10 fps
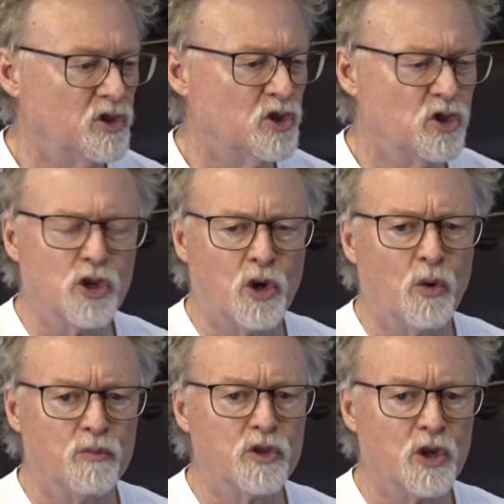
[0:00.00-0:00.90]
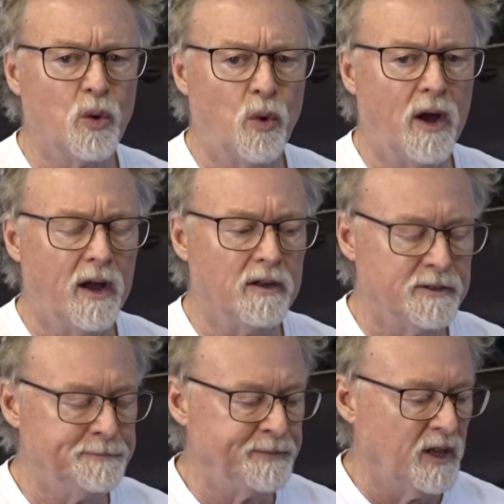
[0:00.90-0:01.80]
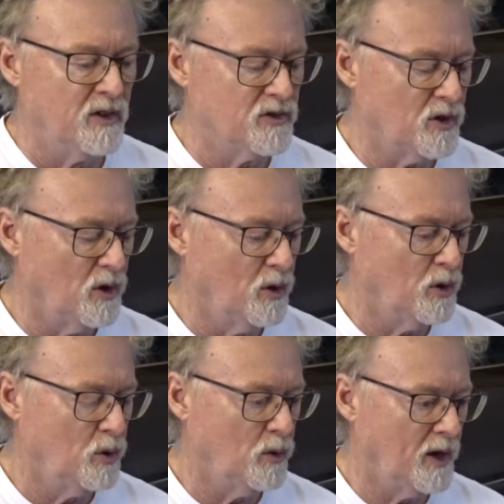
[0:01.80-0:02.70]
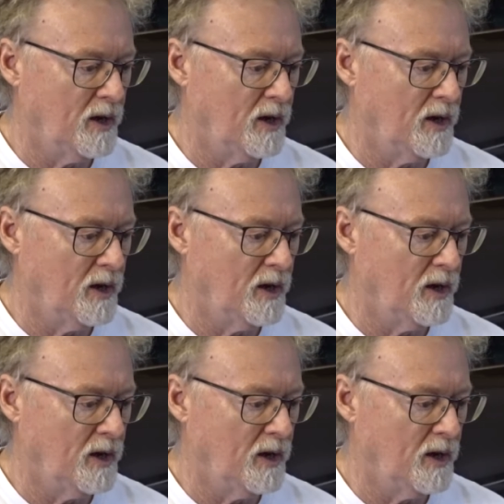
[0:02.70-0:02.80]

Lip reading: Took a while. So